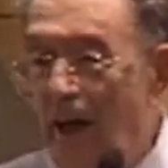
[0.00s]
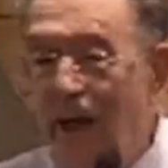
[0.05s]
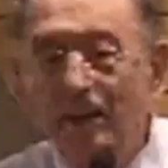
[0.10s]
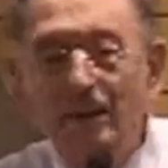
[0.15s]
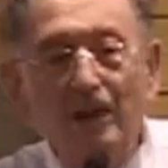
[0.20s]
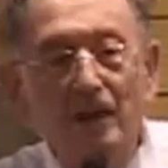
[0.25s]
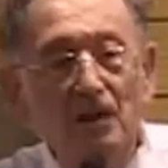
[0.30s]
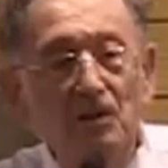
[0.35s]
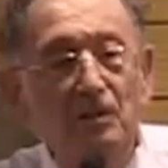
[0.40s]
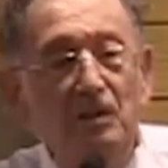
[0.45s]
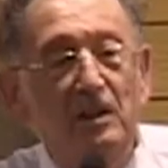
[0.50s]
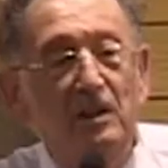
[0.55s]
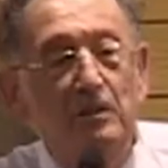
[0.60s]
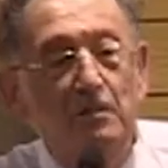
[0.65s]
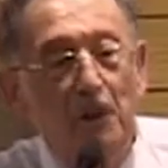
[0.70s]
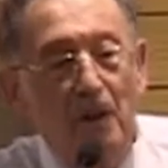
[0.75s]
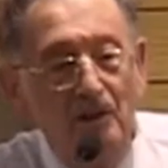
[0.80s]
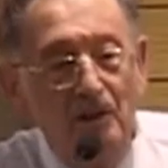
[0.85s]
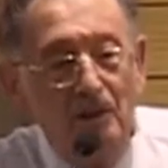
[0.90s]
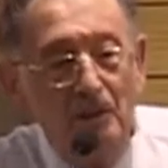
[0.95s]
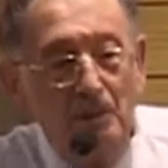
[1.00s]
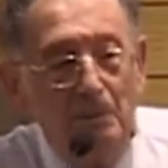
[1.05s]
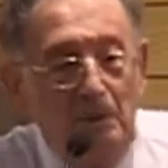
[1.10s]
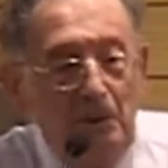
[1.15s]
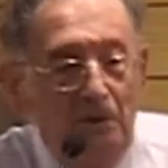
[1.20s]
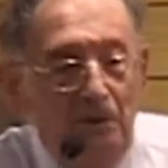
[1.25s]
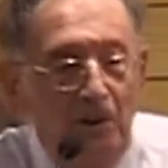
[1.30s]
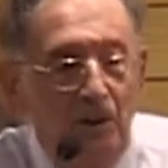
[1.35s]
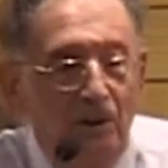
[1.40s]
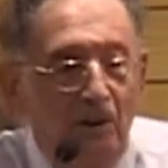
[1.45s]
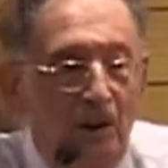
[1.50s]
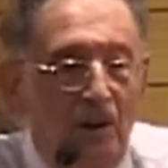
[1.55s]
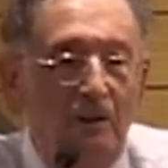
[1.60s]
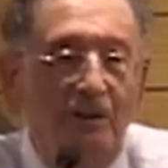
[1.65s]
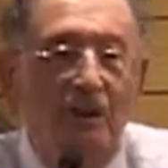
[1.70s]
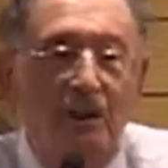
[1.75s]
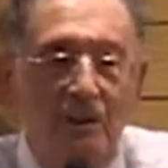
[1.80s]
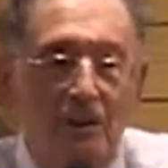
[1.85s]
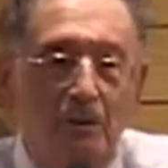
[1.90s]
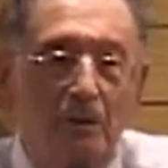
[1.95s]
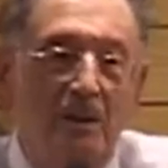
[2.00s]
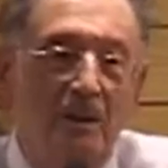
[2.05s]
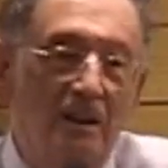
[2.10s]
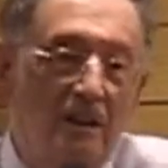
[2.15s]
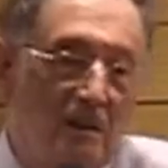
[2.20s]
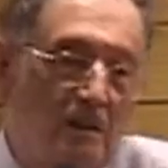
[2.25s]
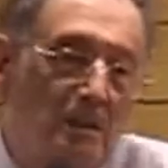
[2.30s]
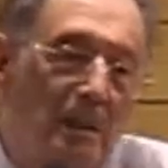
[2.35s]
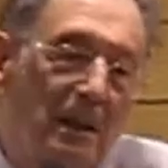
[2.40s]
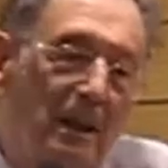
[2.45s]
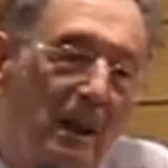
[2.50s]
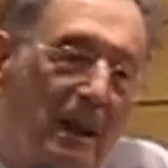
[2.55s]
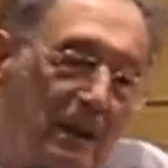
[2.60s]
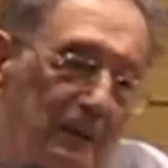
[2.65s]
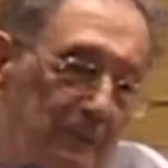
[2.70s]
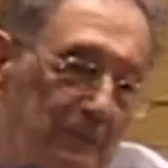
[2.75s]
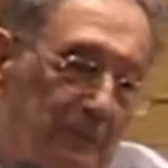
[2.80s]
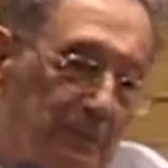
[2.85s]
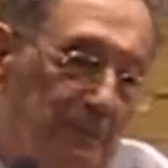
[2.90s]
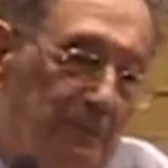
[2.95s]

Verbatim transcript: and he is responsible for contacts with Hezbollah.